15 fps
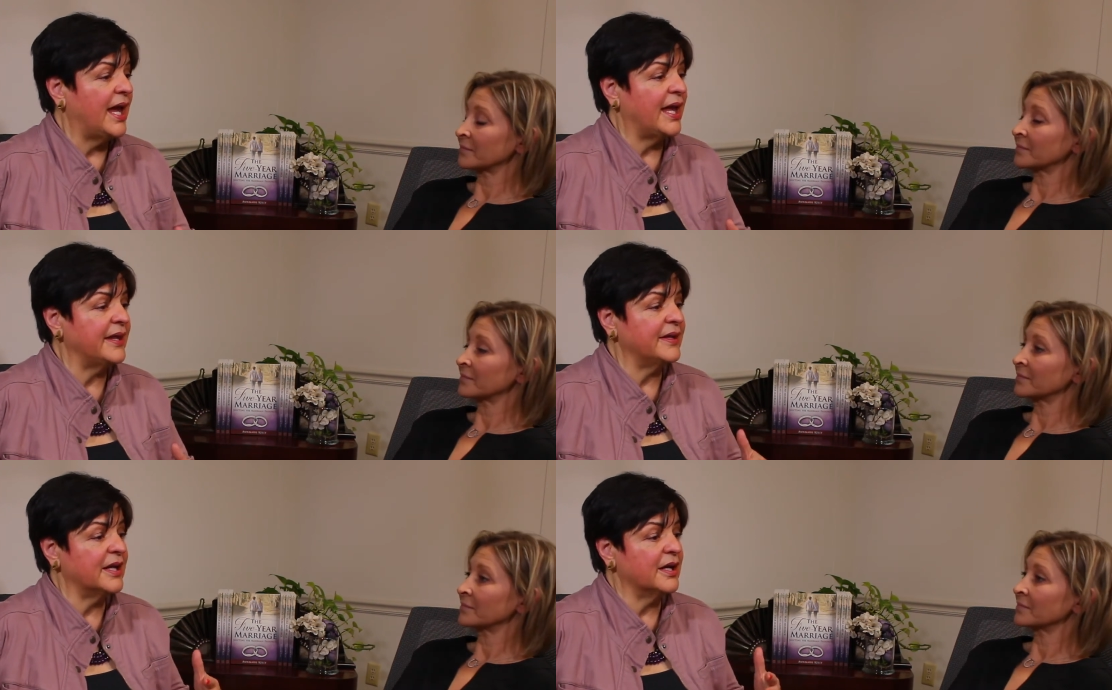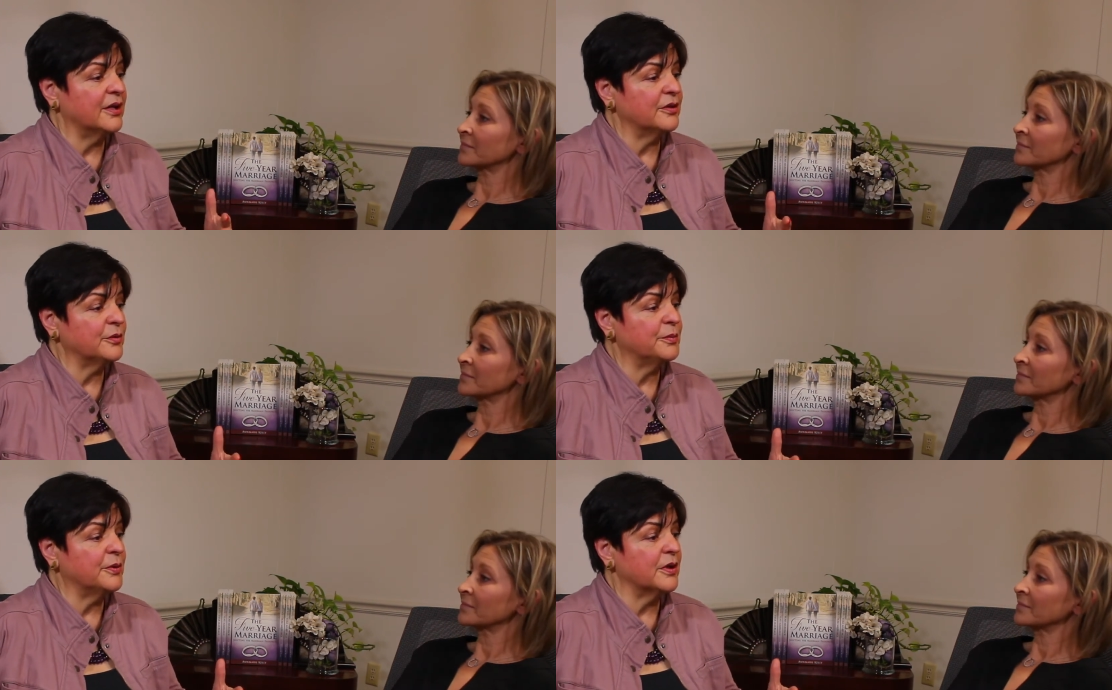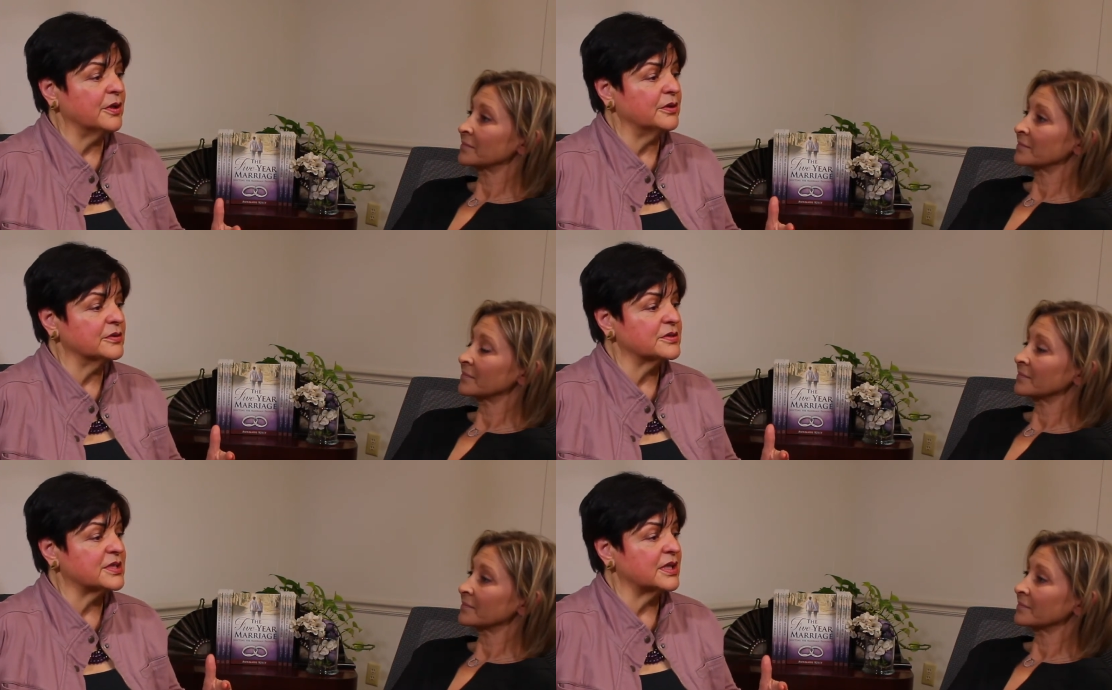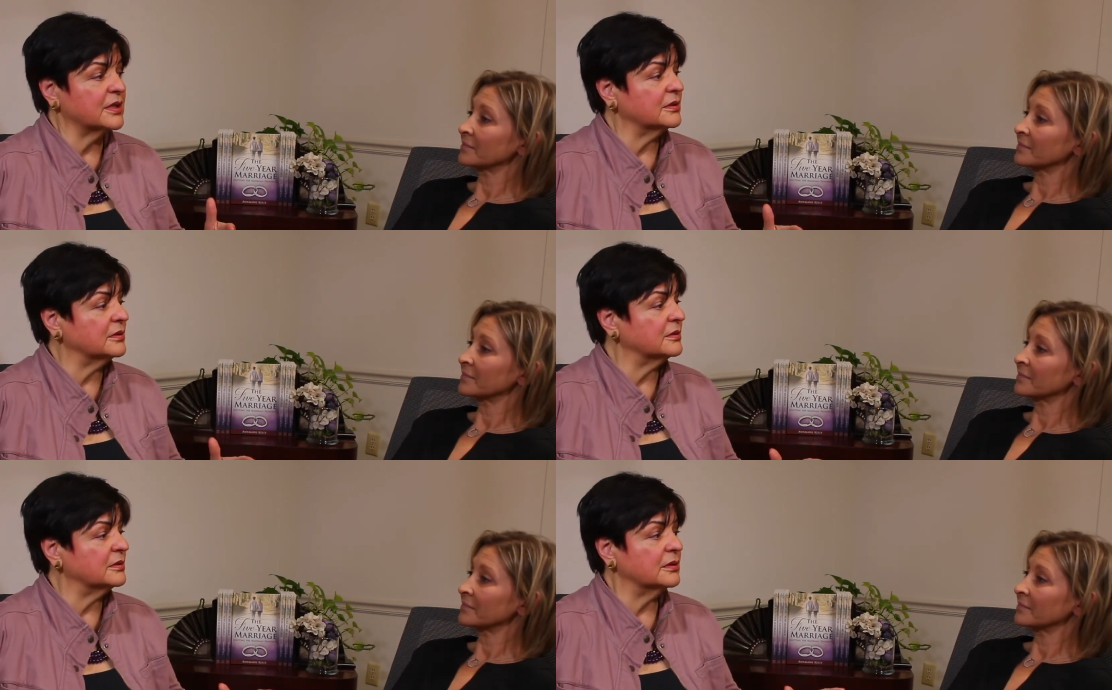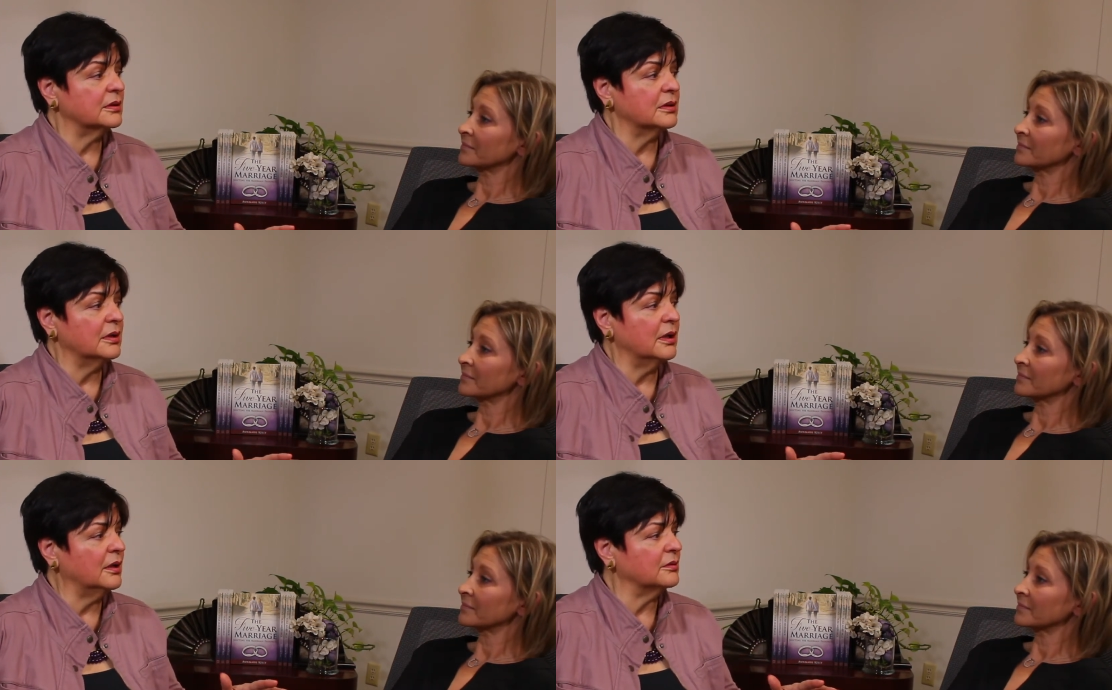Speaker 1: And the other partner's like,
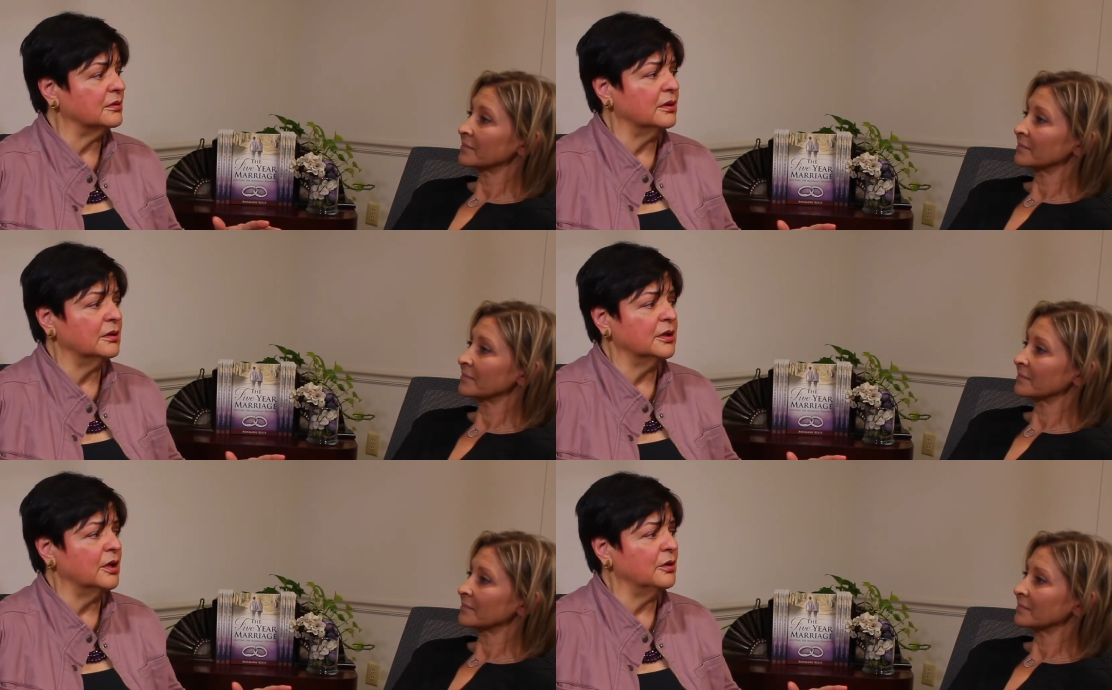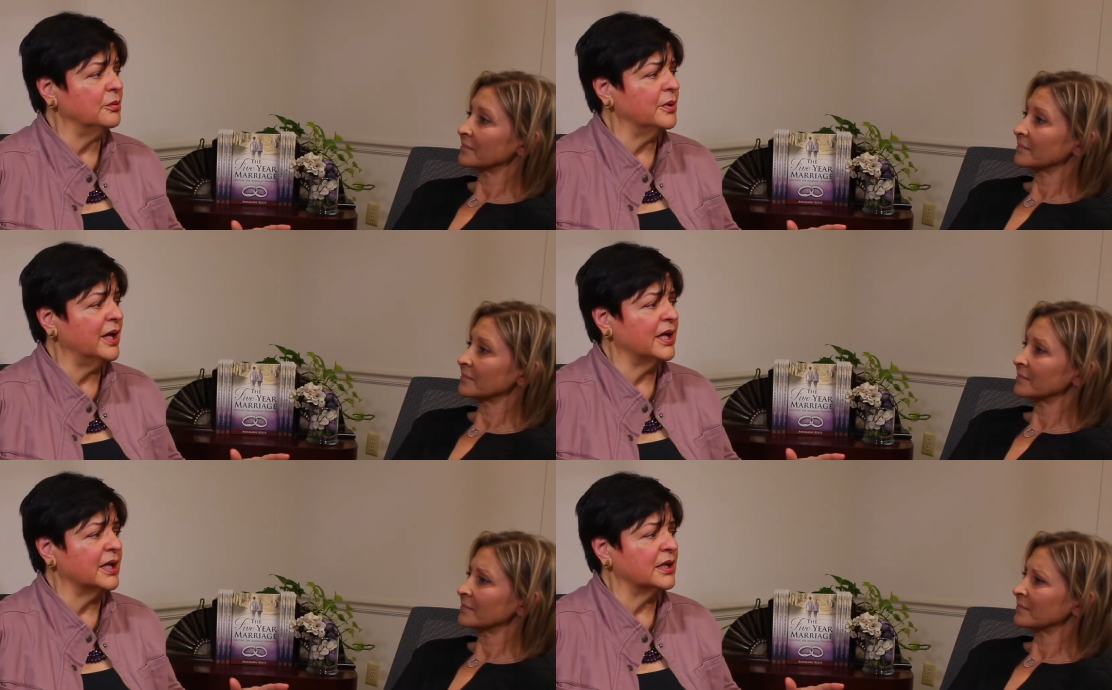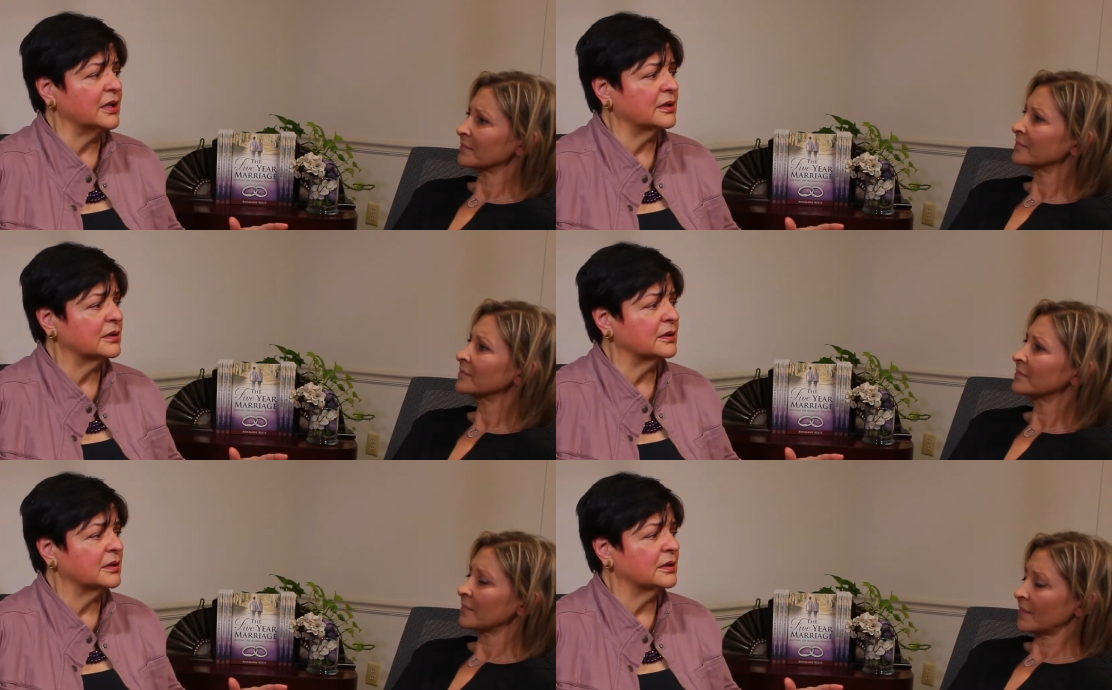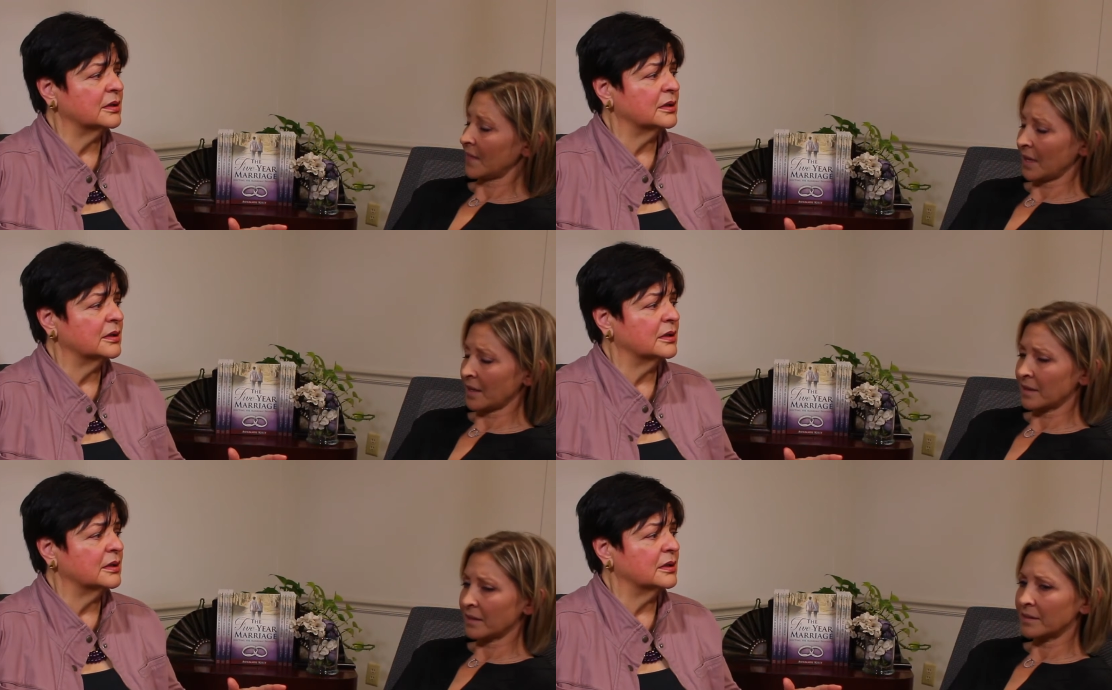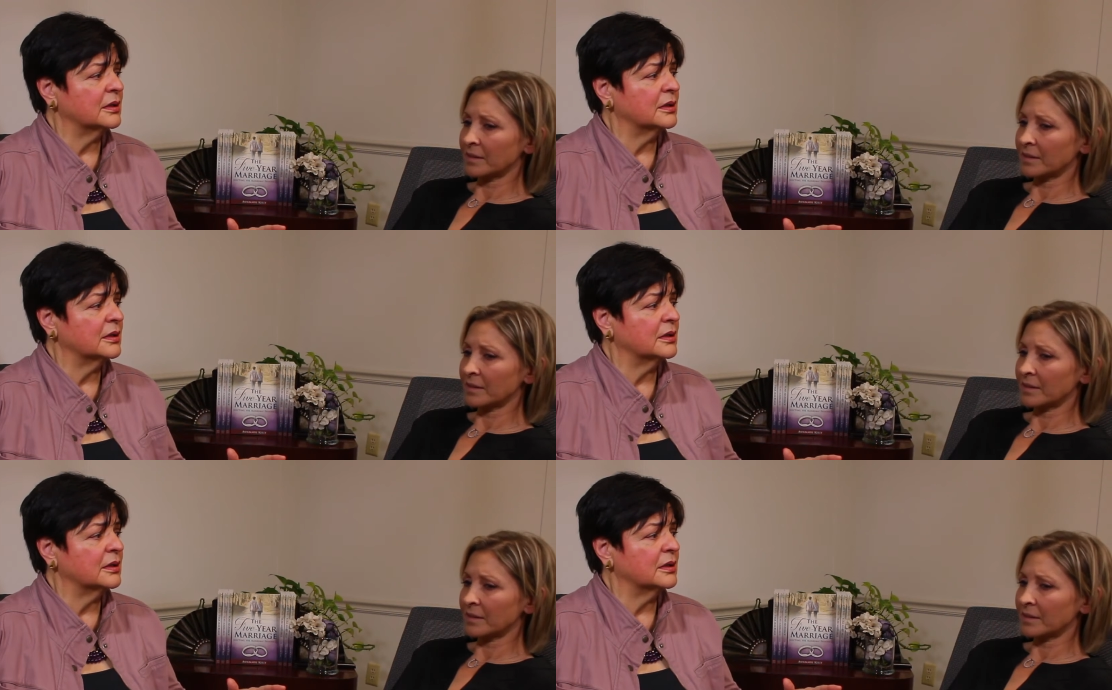no, no, no way. Yeah,